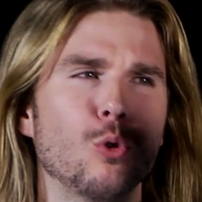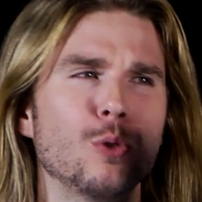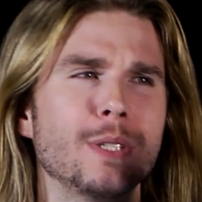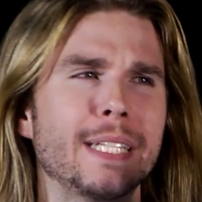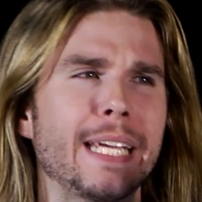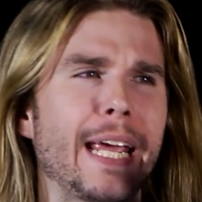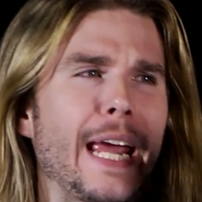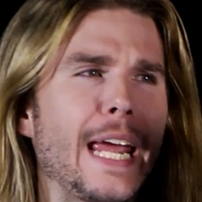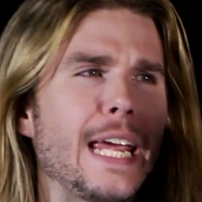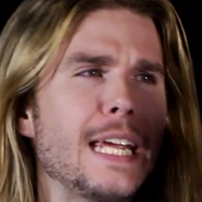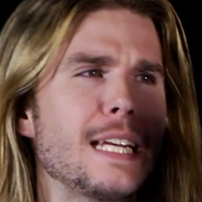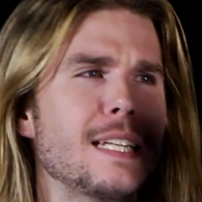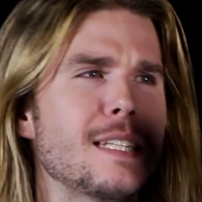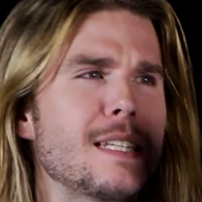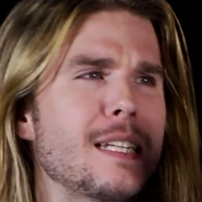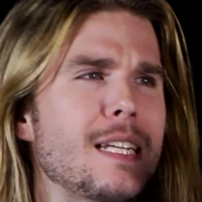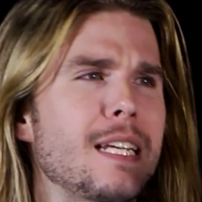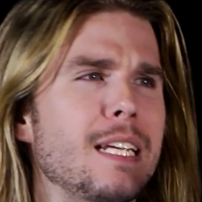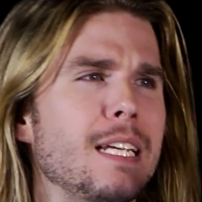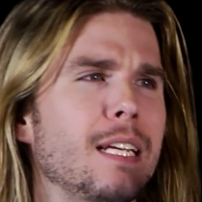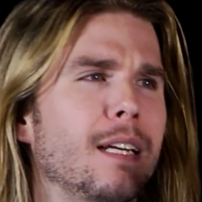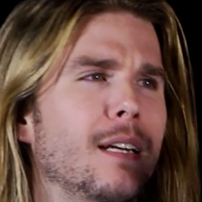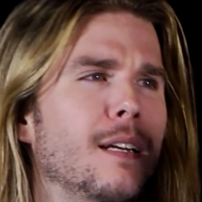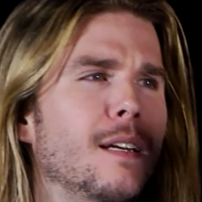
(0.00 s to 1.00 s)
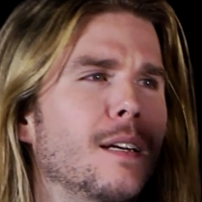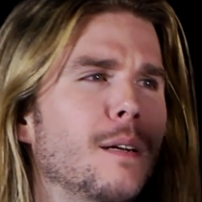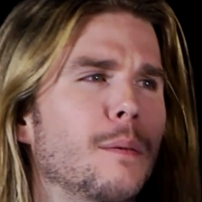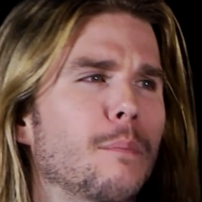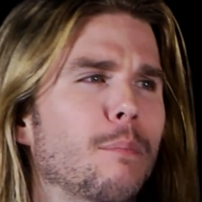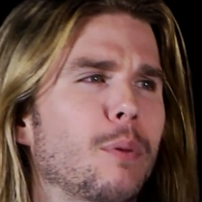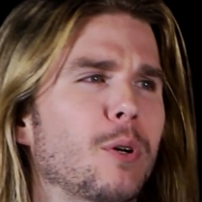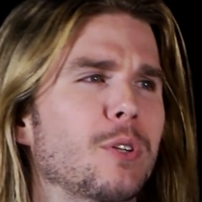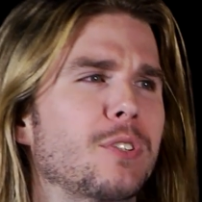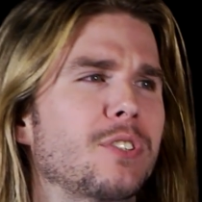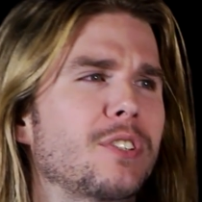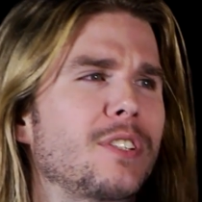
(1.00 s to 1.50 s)
only
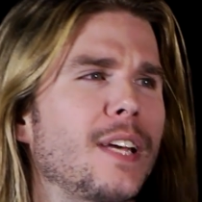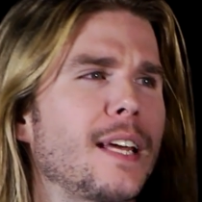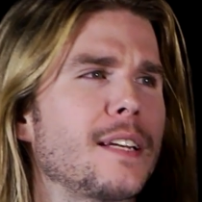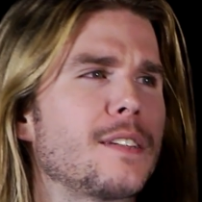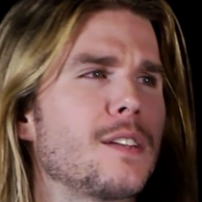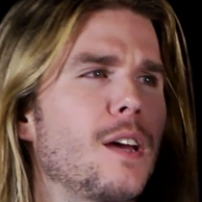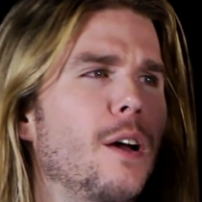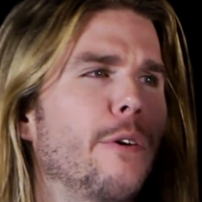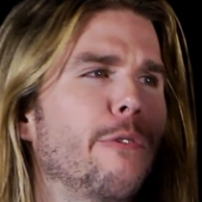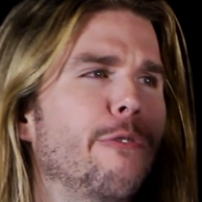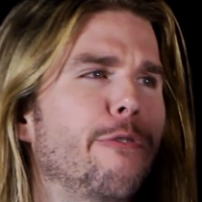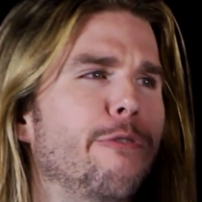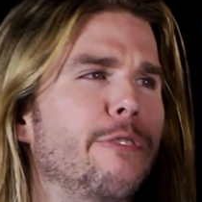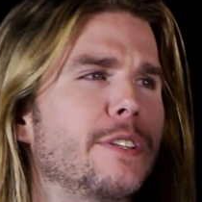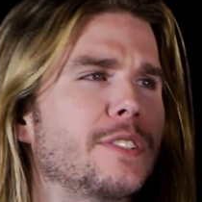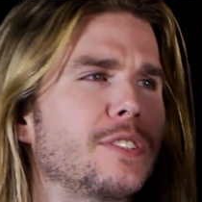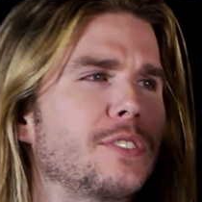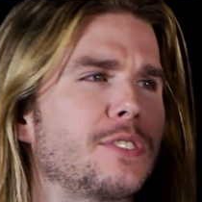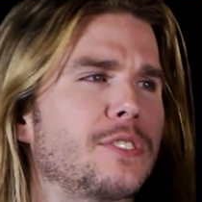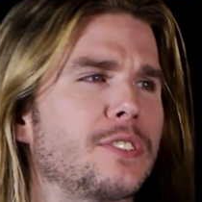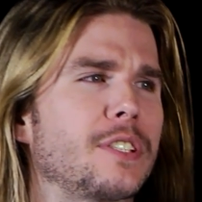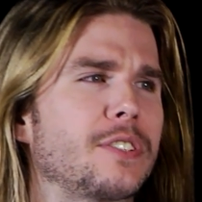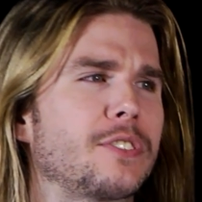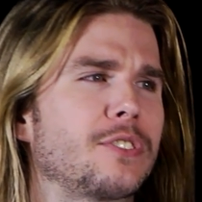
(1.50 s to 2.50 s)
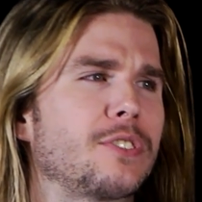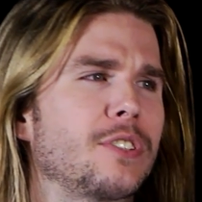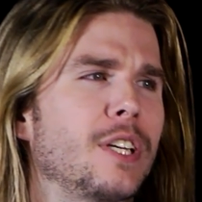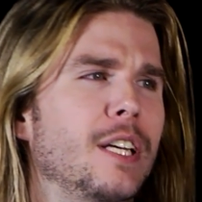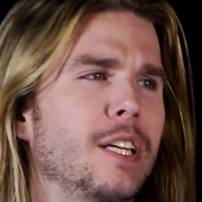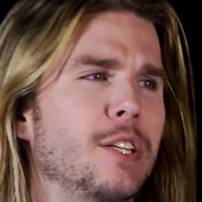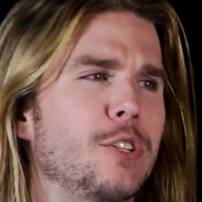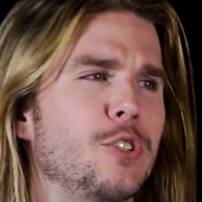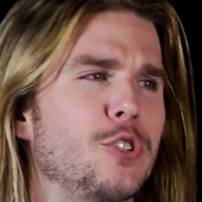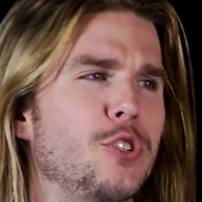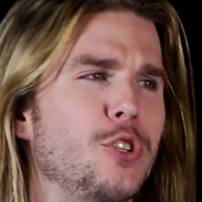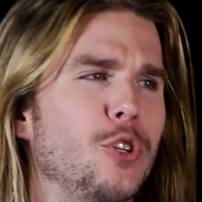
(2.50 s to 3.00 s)
18% of physicists
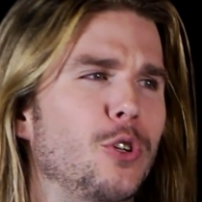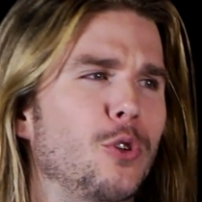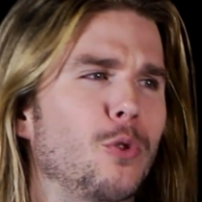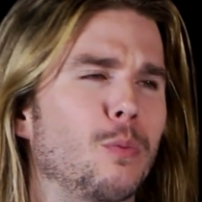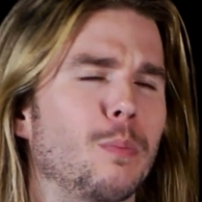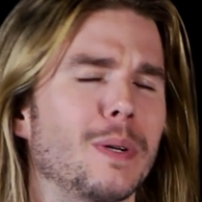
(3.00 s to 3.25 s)
do.